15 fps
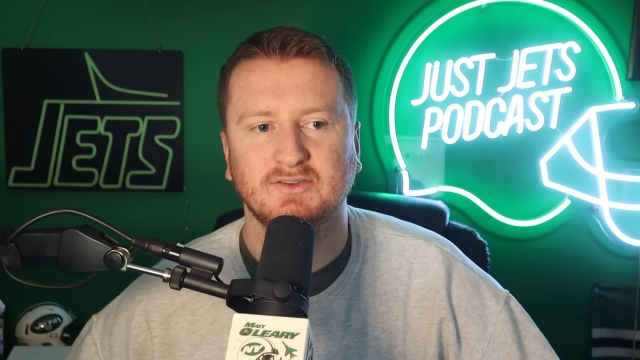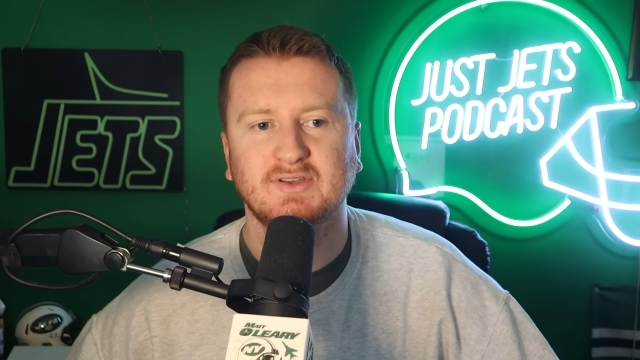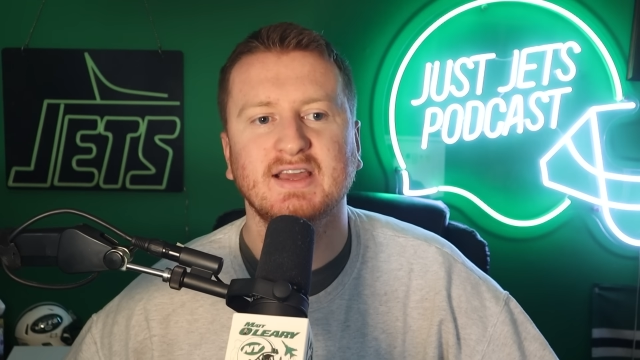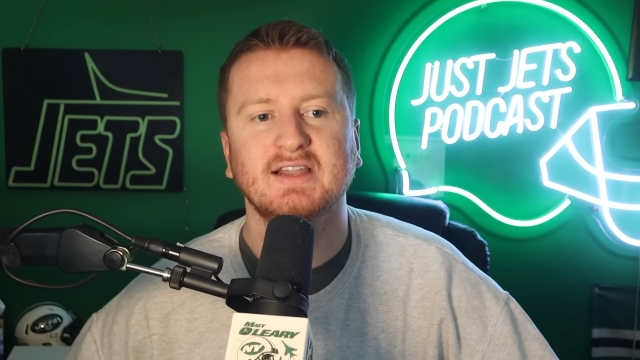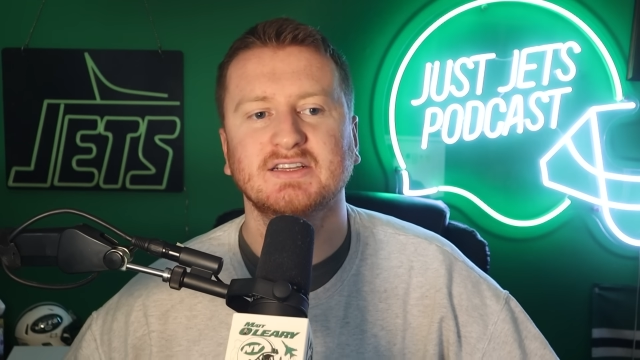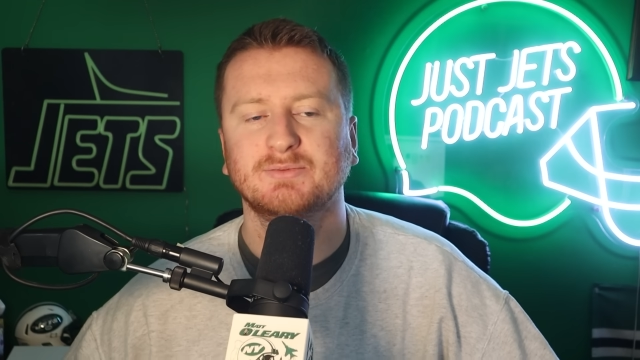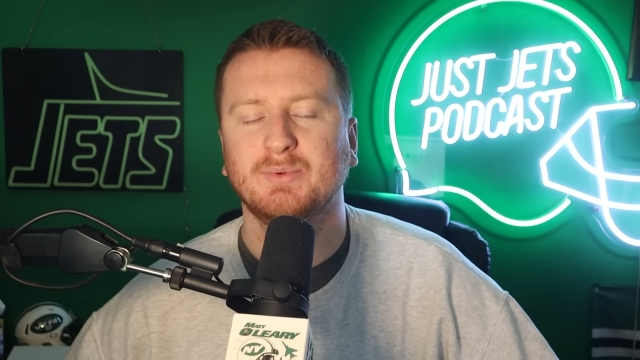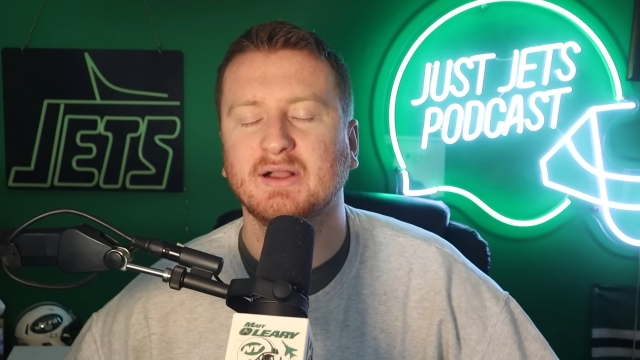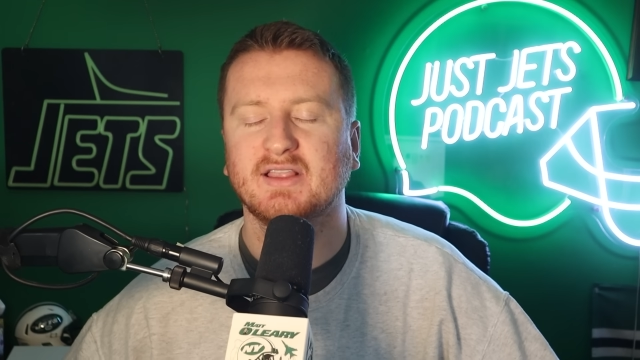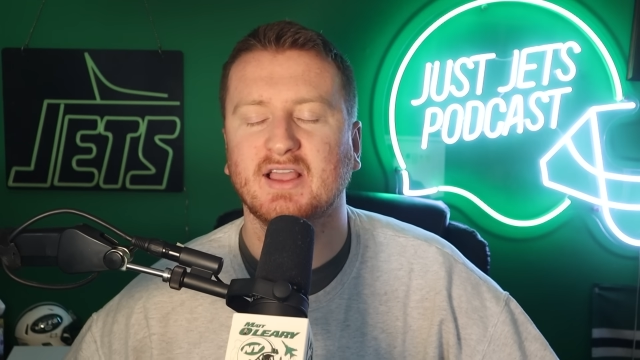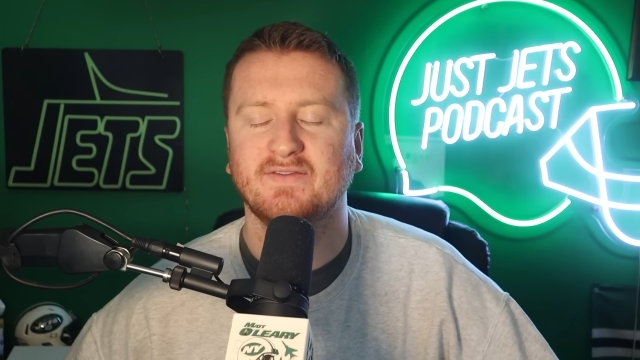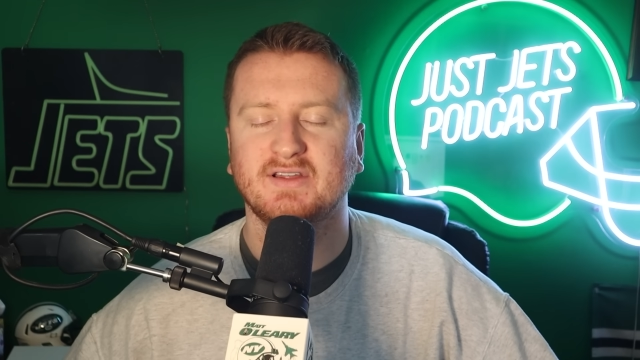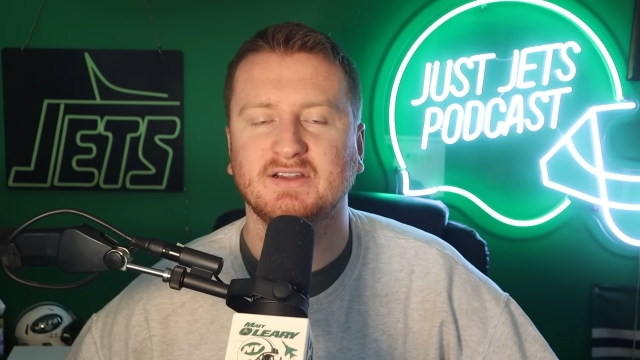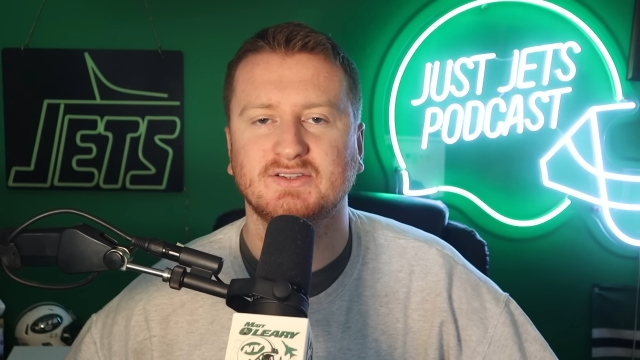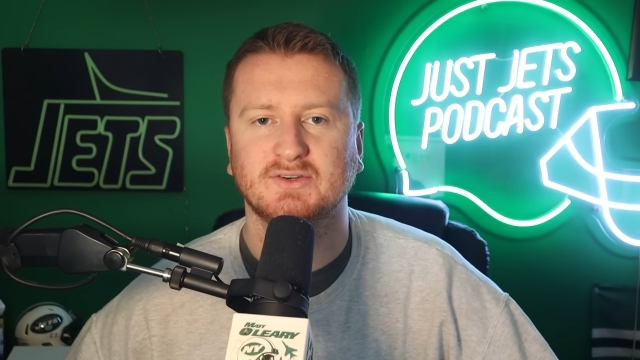you can't
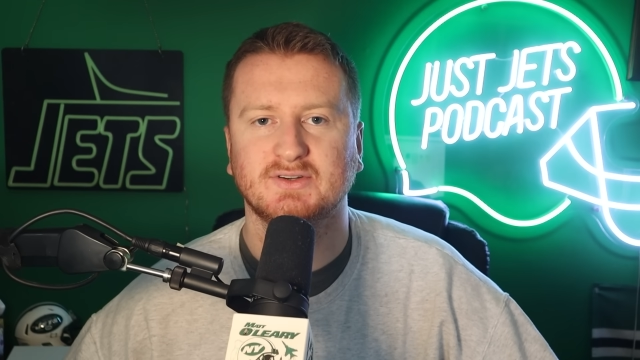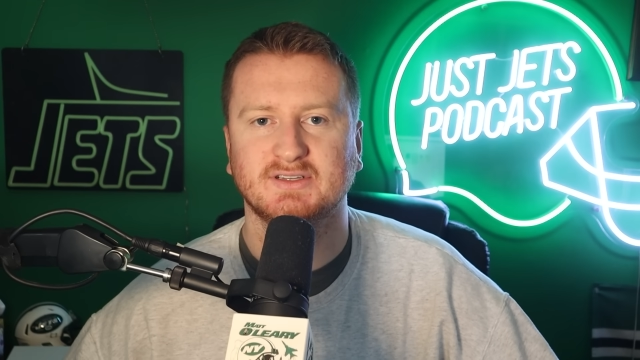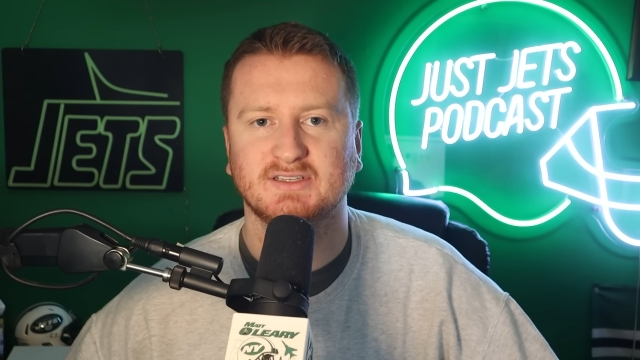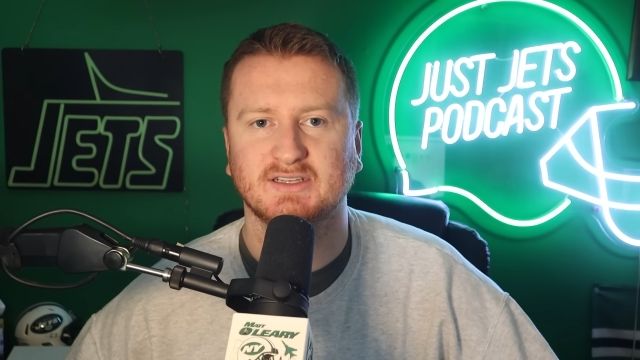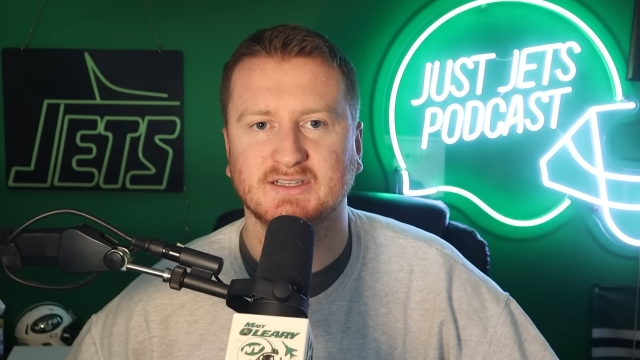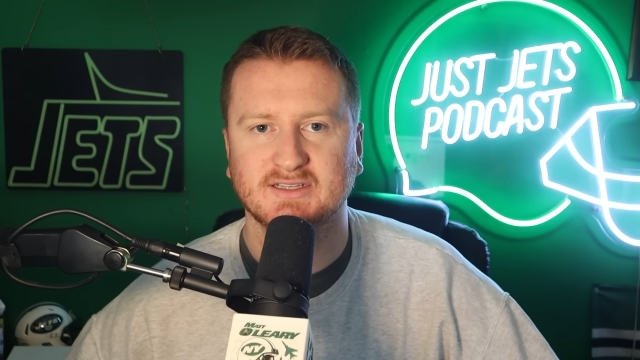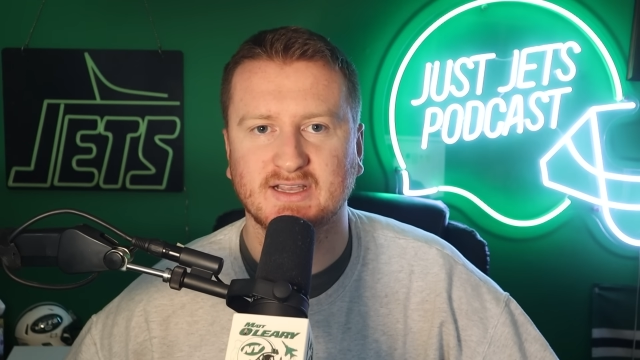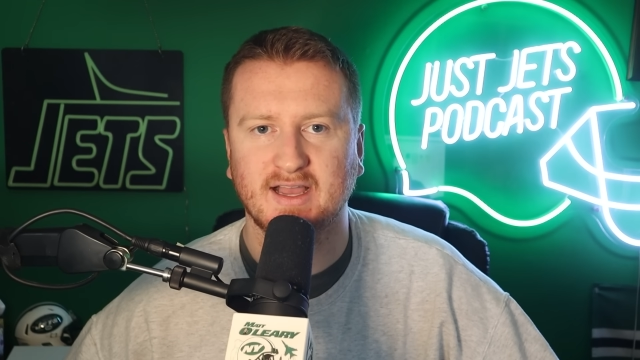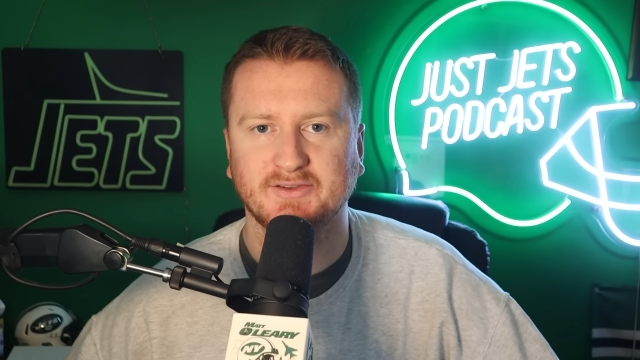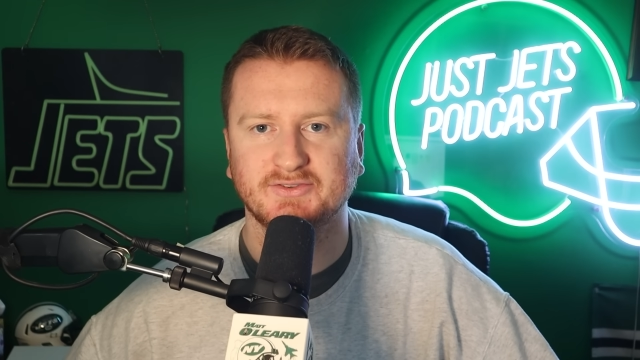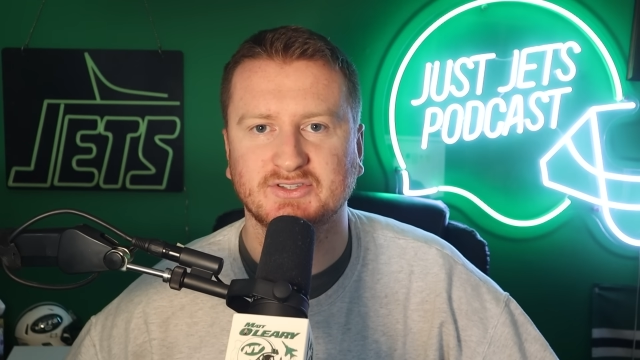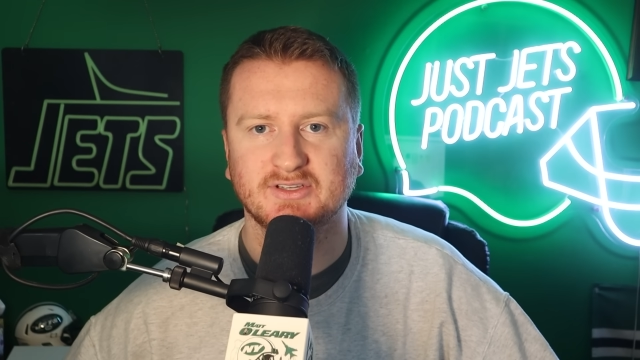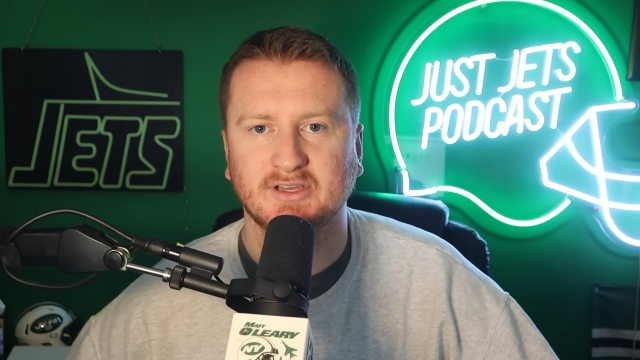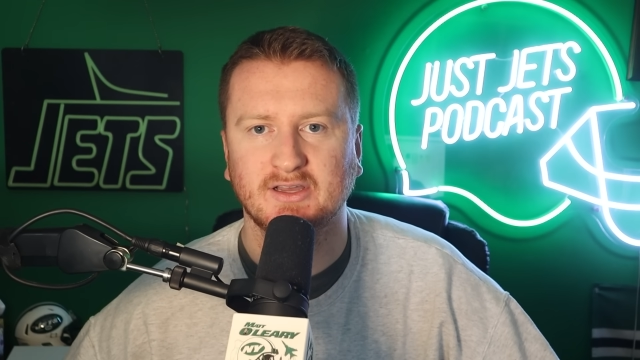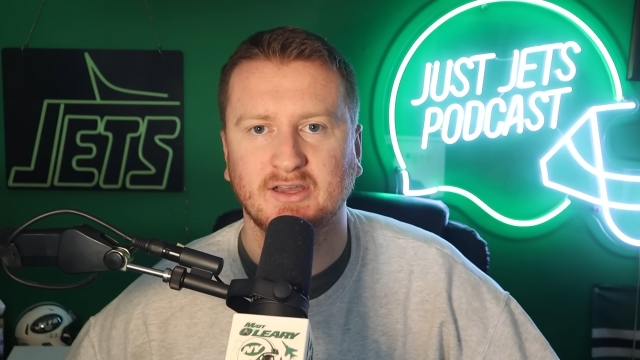expect to have any sort of
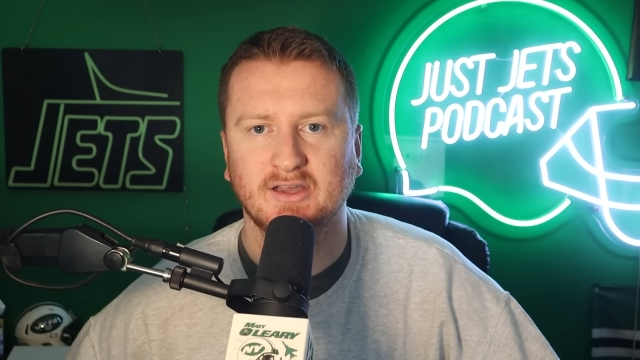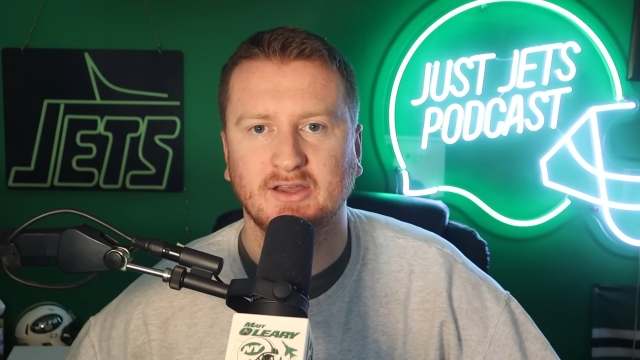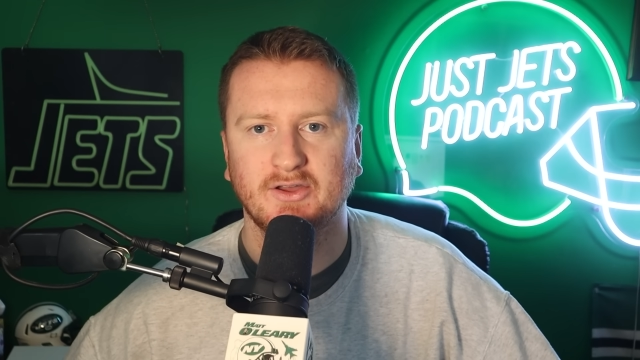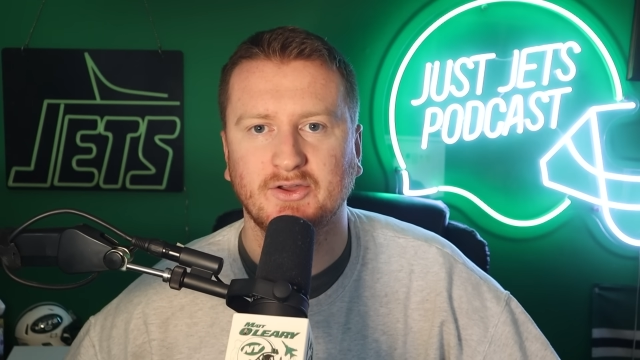success